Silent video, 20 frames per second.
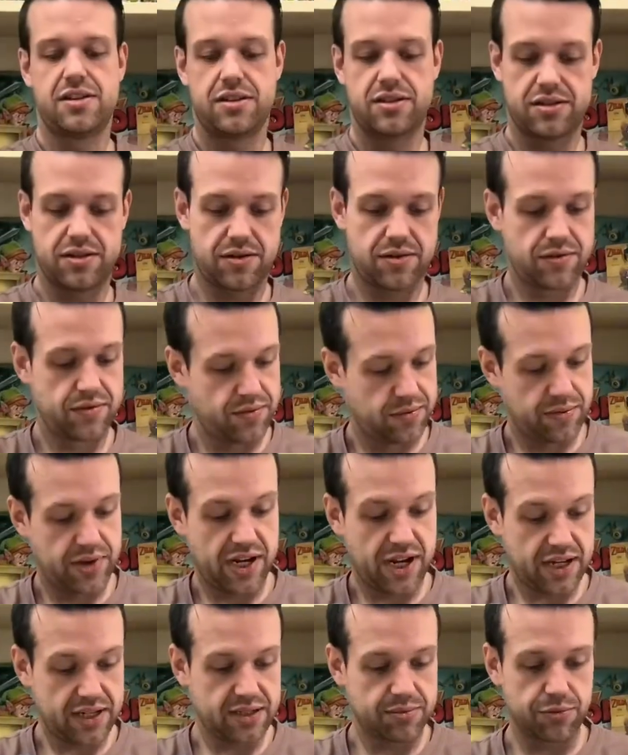So we
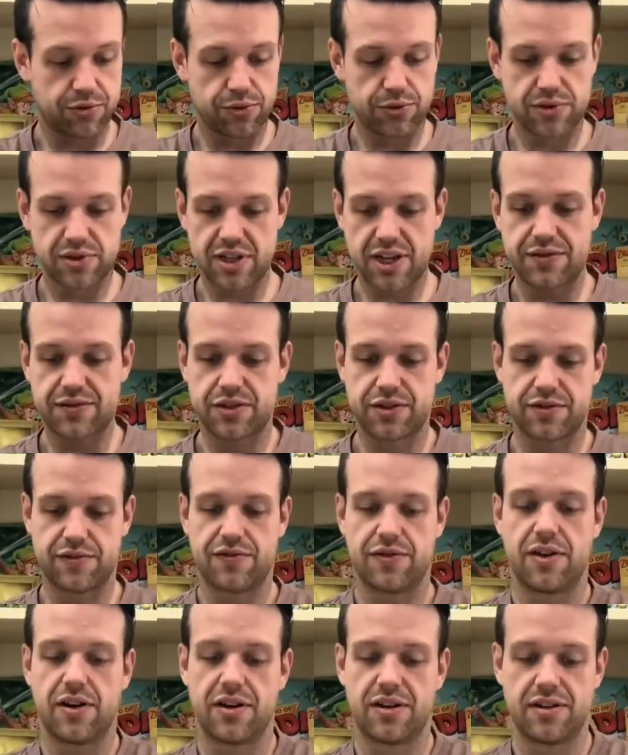got some cool stuff so
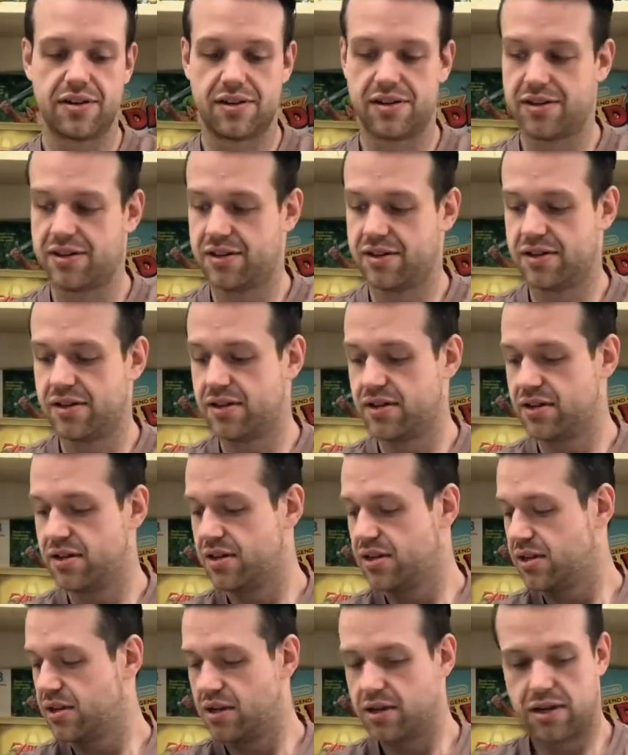far.
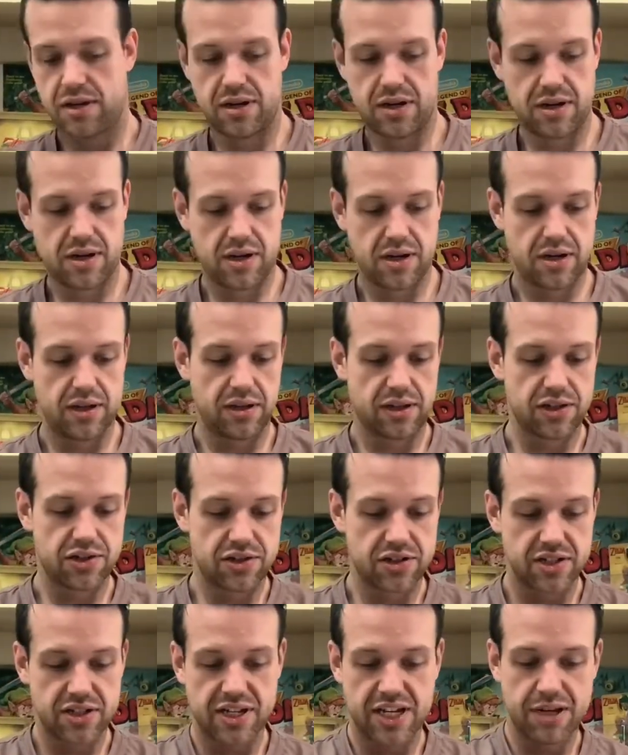And let's
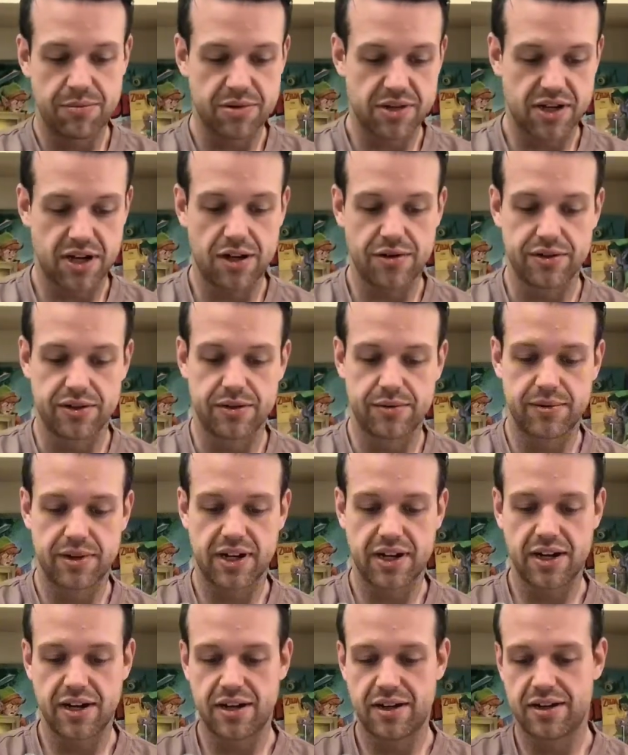just keep it going. We
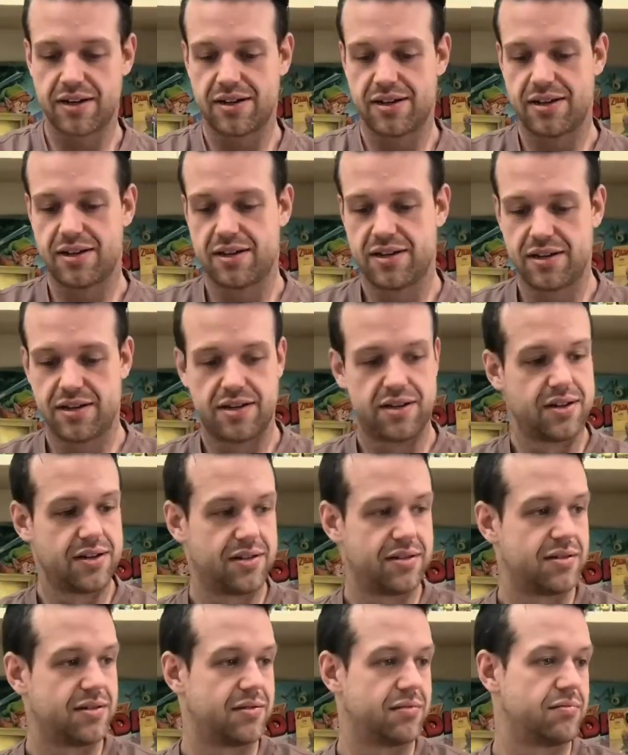got
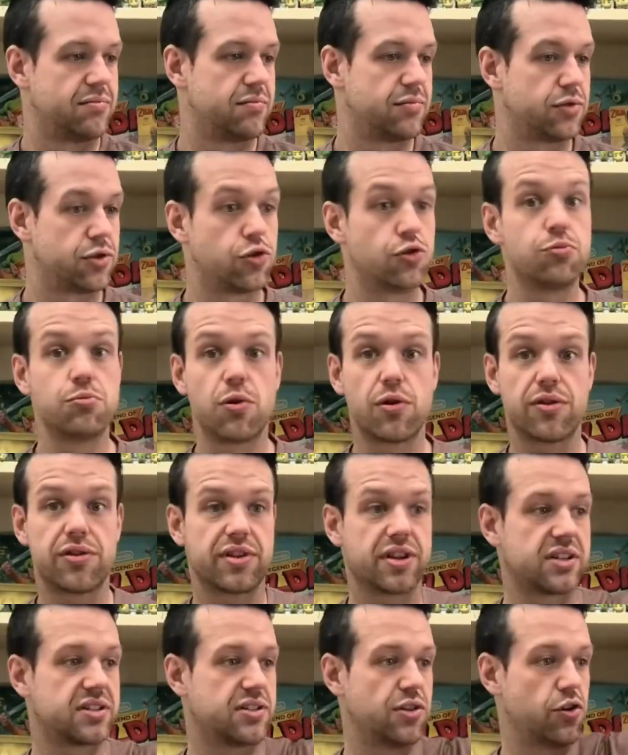2 more
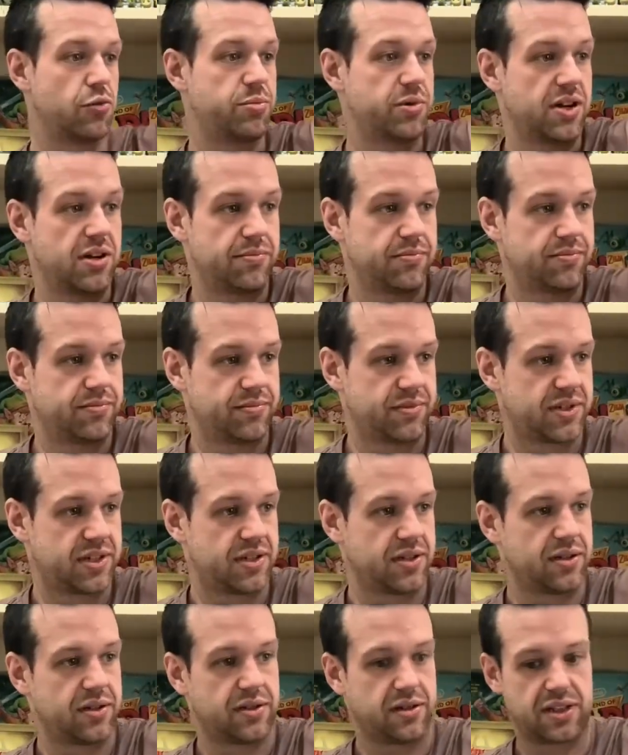things to open up.
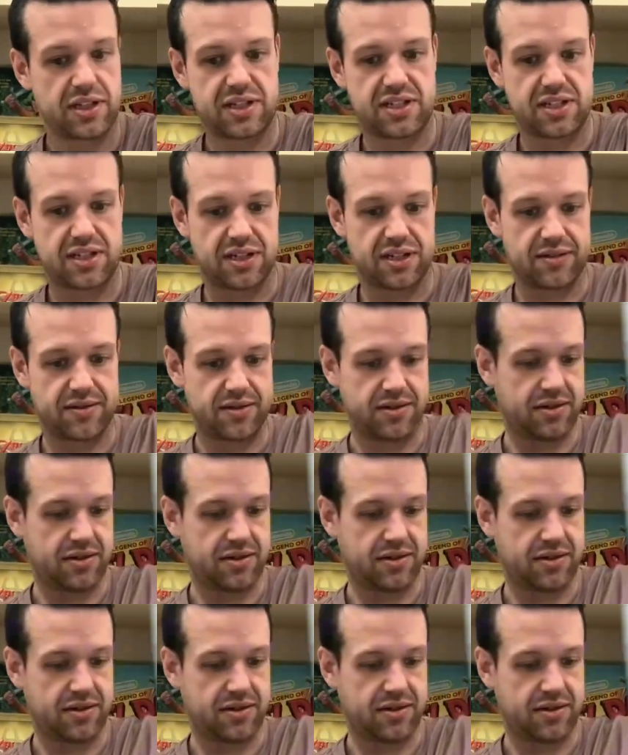So let's see.